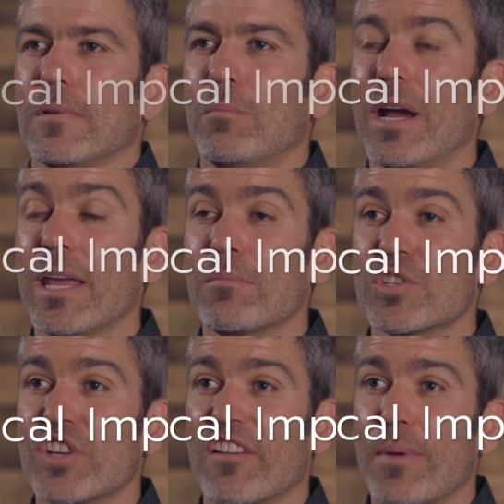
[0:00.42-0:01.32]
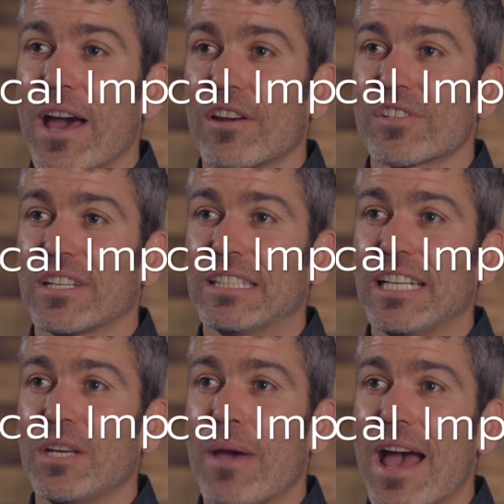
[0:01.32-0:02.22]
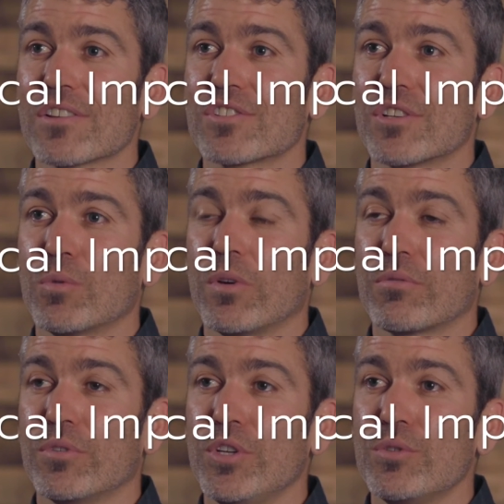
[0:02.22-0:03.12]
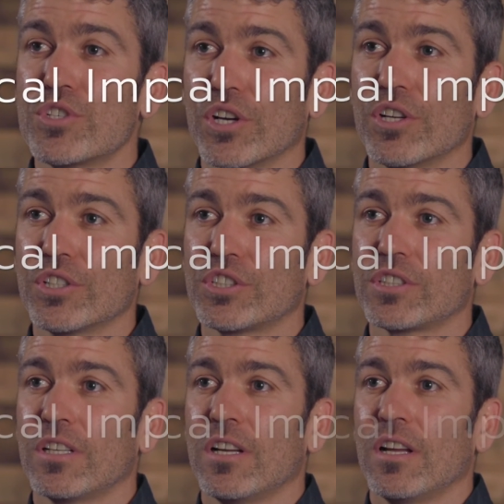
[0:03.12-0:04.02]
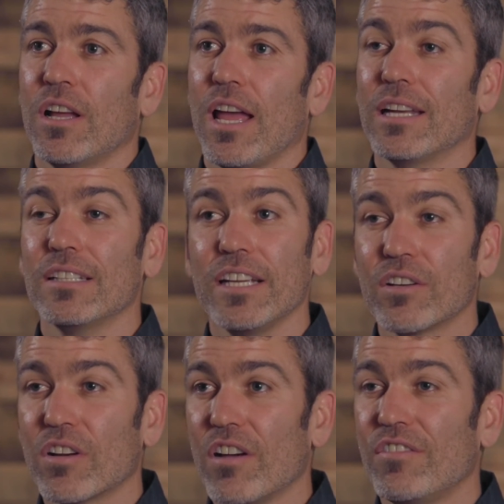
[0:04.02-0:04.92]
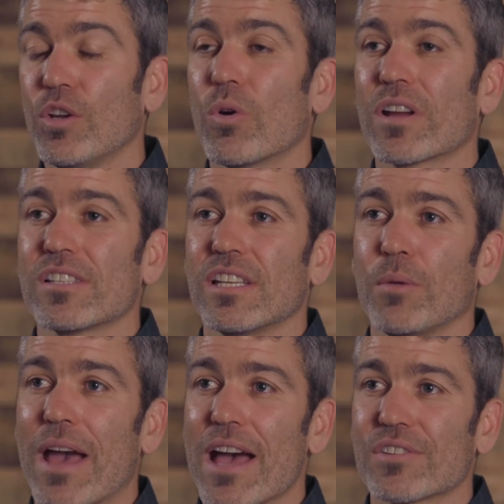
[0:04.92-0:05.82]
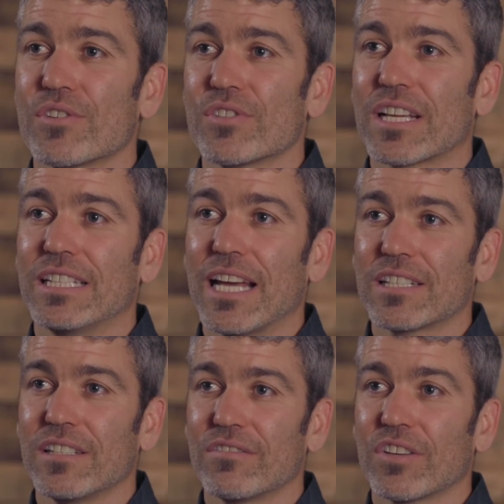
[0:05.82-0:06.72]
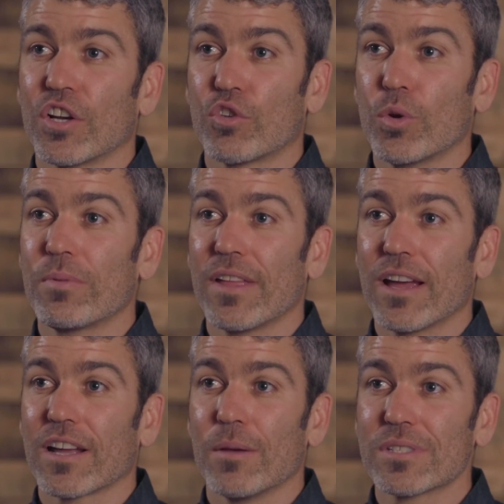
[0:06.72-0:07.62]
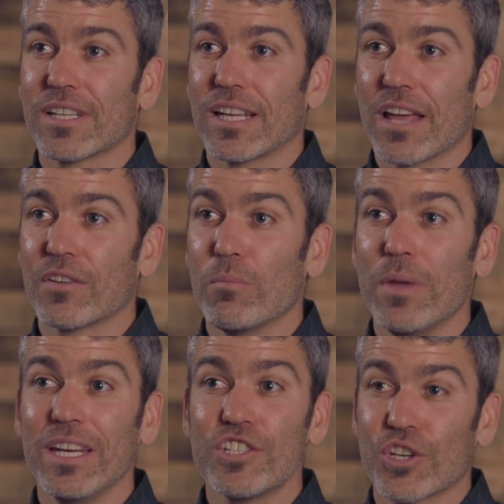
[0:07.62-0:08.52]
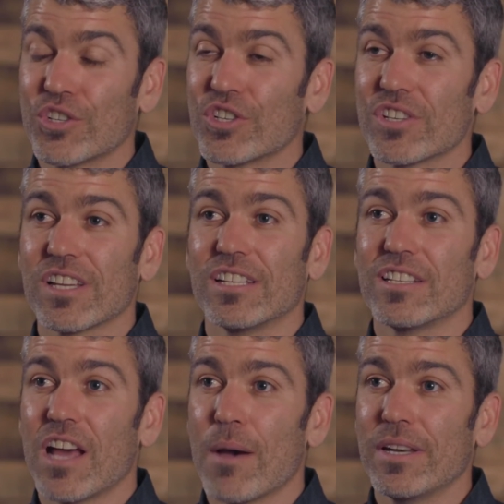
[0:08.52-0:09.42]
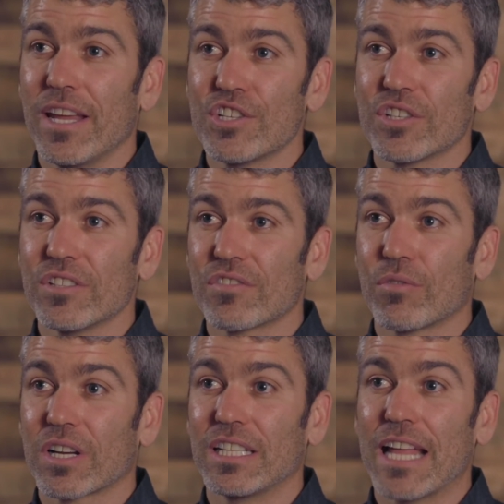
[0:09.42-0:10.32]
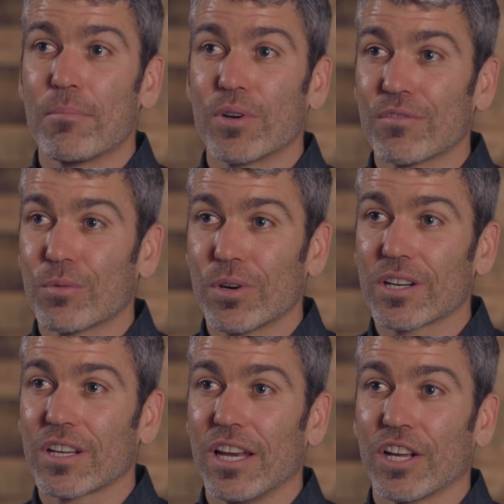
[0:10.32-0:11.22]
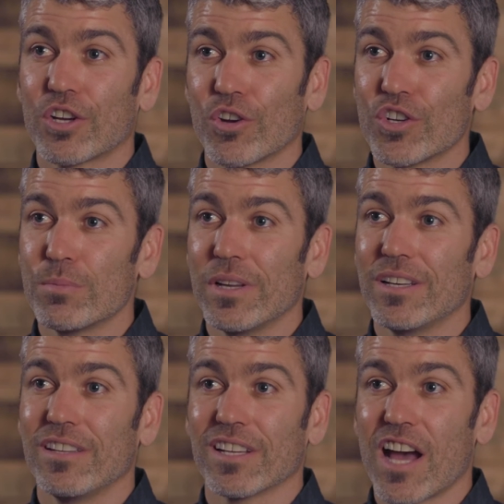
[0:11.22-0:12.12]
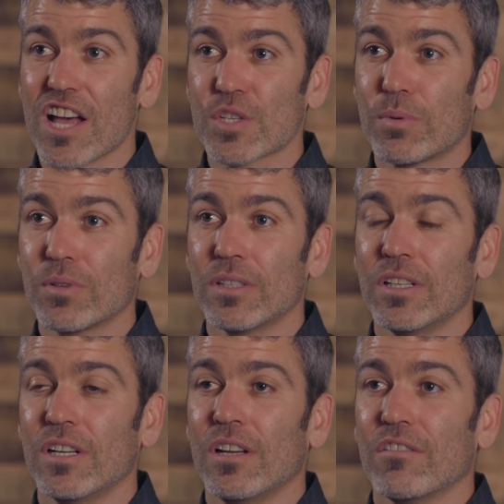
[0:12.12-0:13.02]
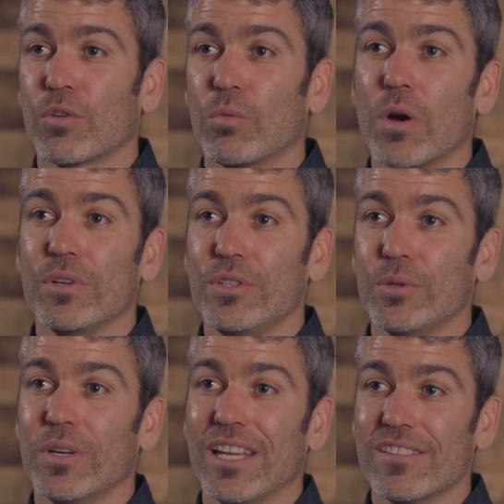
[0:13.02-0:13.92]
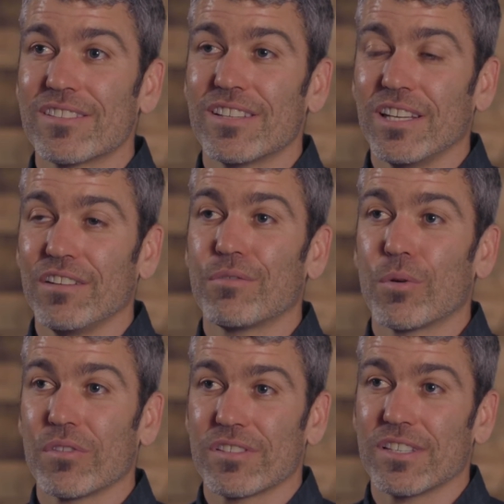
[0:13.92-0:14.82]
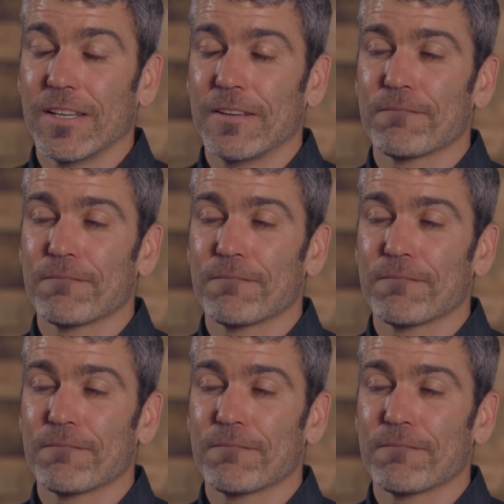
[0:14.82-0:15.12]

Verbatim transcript: My name is Jeff Patterson, lead pastor with Renew Church and leader of the Oregon City Pastors Collective, a group that comes together many churches and denominations for collaborative work and encouragement in the gospel for what we do in the city for the city.